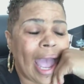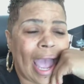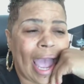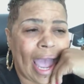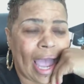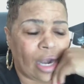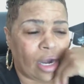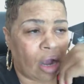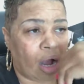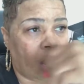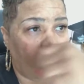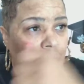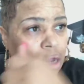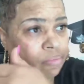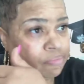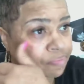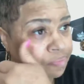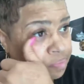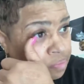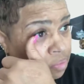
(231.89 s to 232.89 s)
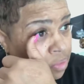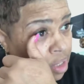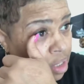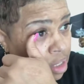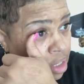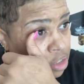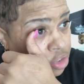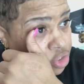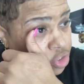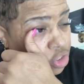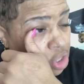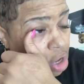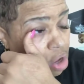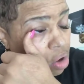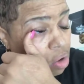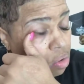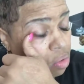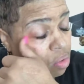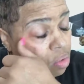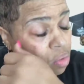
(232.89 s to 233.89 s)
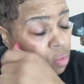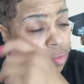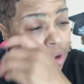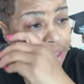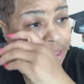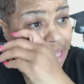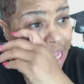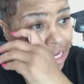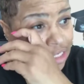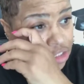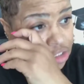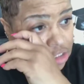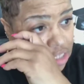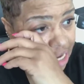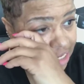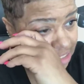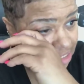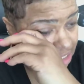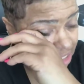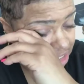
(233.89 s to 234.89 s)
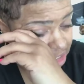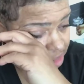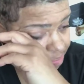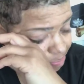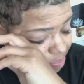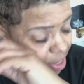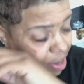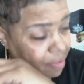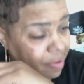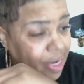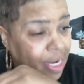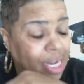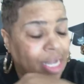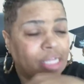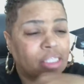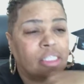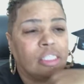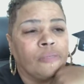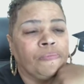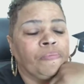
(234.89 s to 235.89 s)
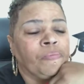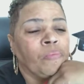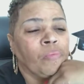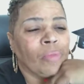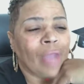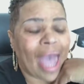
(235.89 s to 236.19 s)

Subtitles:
And so with that experience,